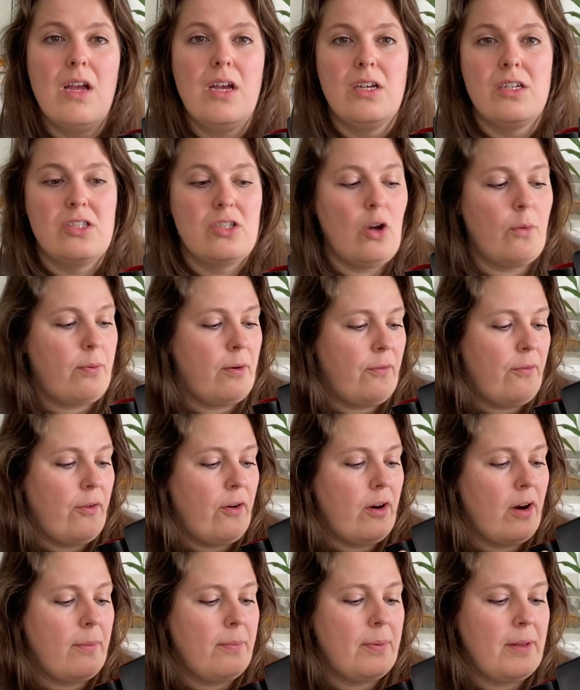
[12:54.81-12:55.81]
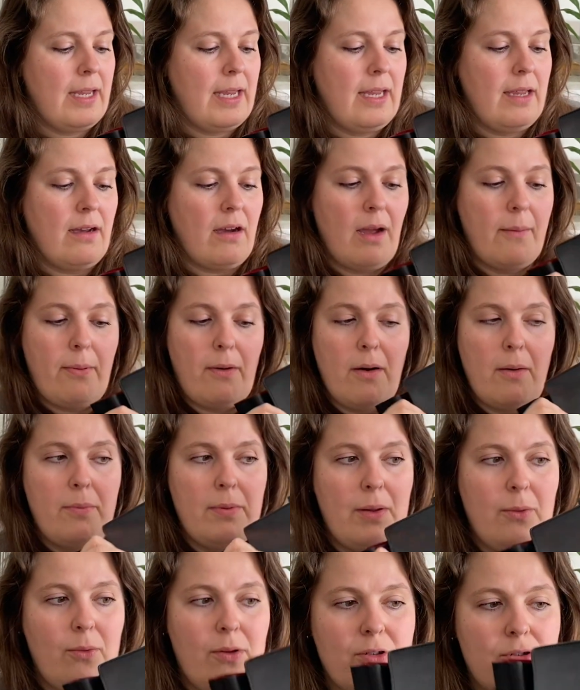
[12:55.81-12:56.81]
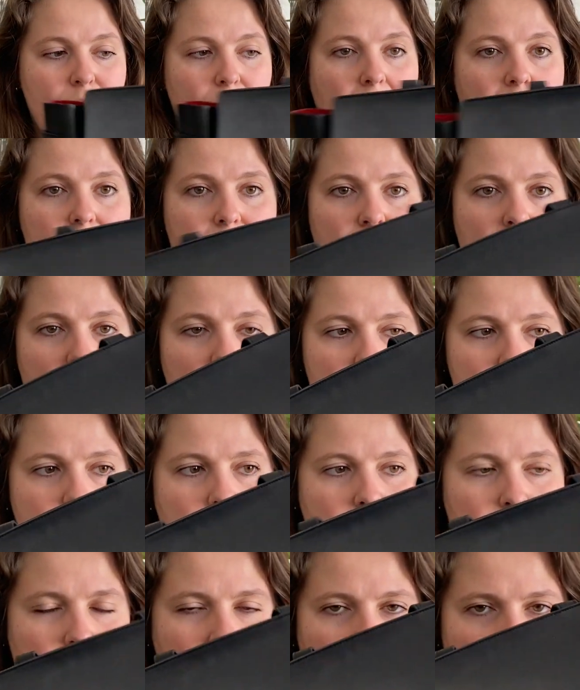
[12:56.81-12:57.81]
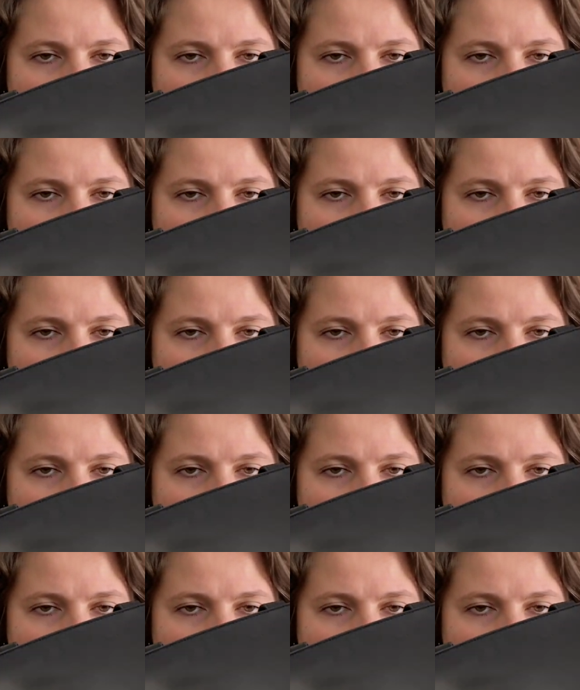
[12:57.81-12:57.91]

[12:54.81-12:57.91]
So preferably, I probably will try to do something